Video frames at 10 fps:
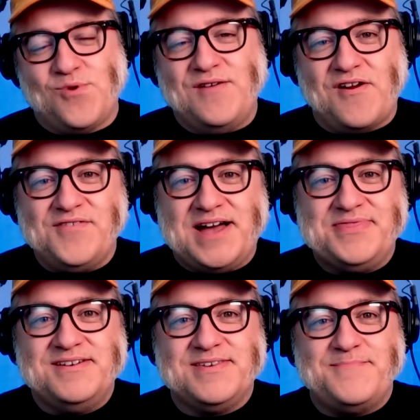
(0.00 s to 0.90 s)
wherever I've
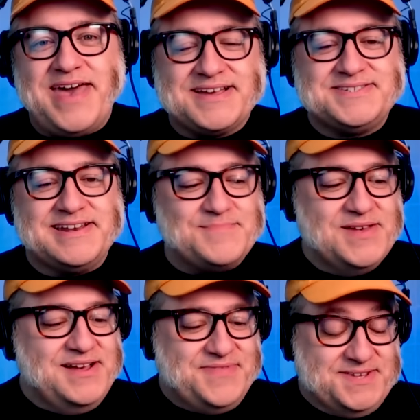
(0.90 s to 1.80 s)
got the the Mac set up.
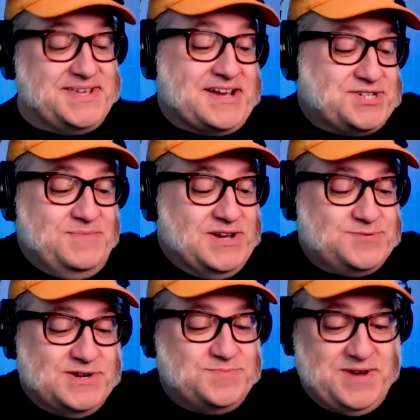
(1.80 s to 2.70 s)
This is actually
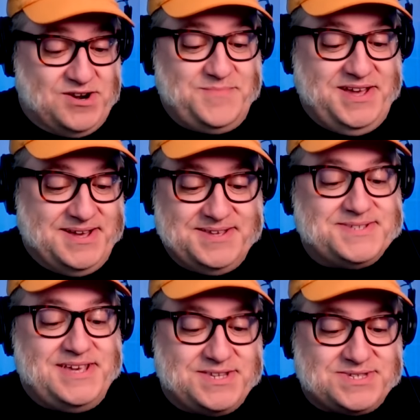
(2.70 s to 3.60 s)
much much better
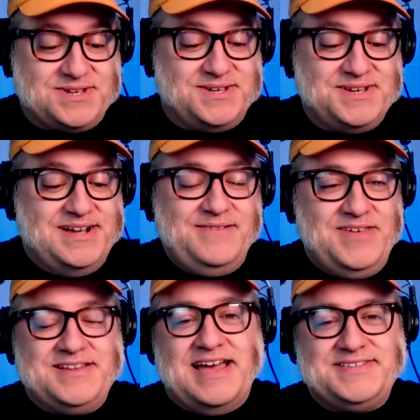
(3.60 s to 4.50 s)
because it's. Uh,
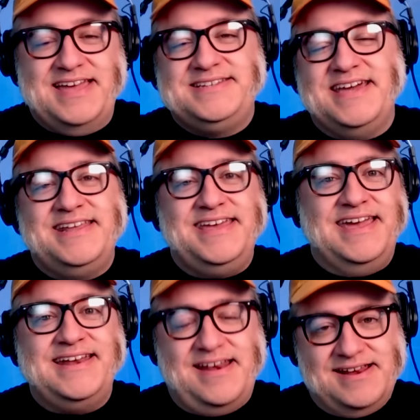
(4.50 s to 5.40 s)
It has antenna
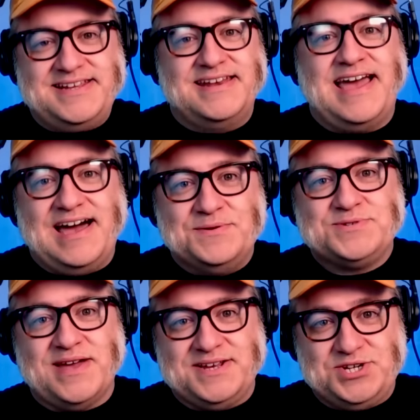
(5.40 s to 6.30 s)
in and antenna
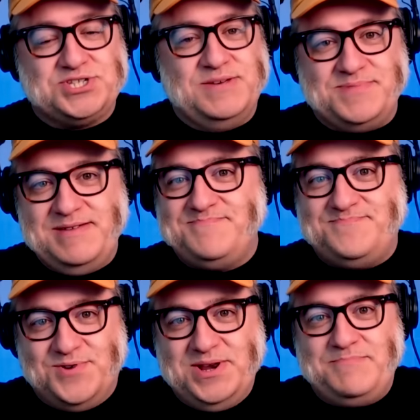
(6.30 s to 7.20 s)
out, so I can just simply
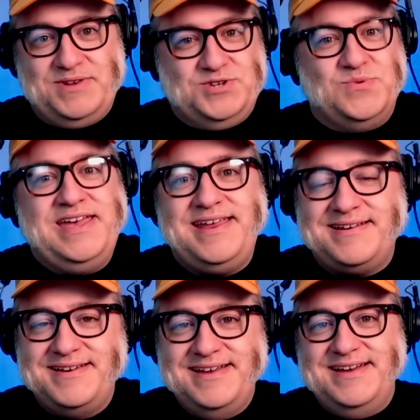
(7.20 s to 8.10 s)
put it
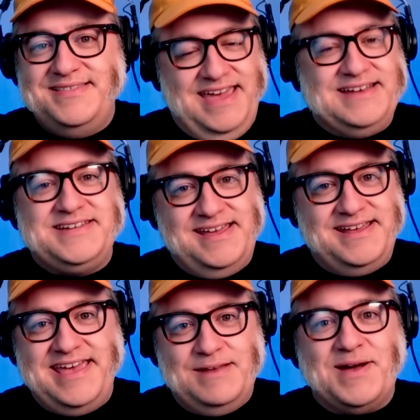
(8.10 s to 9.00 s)
between the antenna
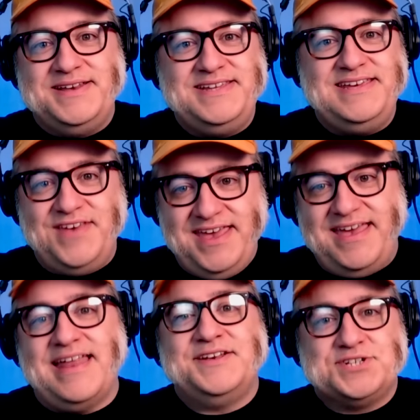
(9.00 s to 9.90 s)
and my T
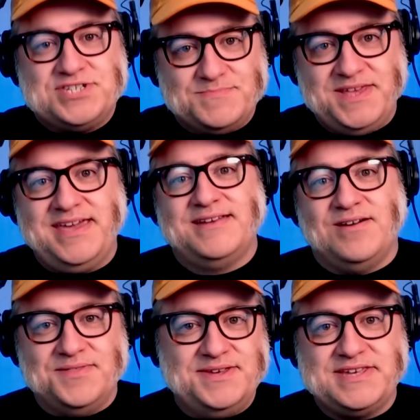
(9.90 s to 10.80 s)
V, and I just simply get
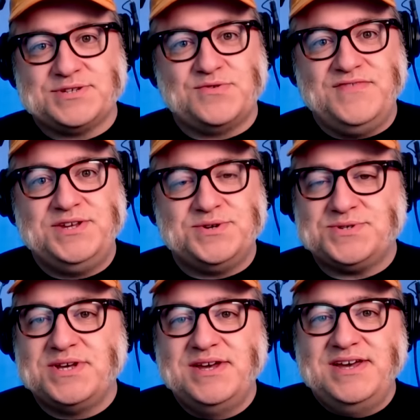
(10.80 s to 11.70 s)
all these extra
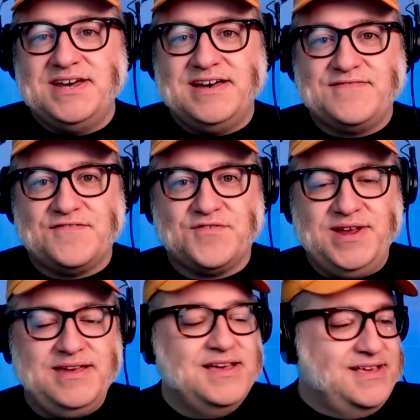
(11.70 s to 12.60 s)
features uh, for
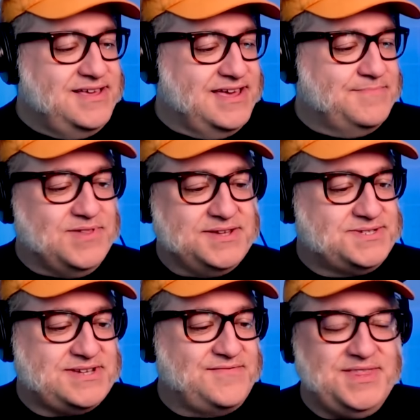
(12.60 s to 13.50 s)
free, uh,
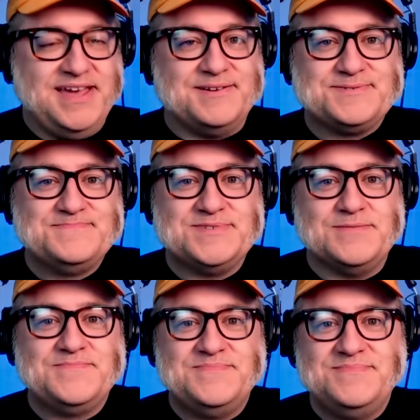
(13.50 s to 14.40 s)
plus everything else. What
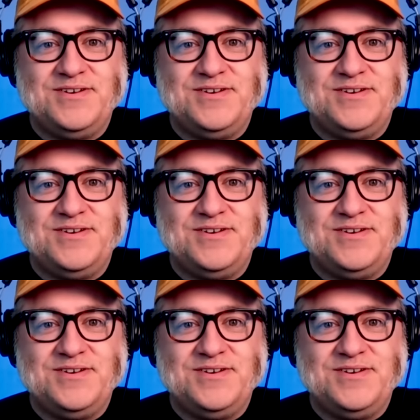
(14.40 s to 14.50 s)
a great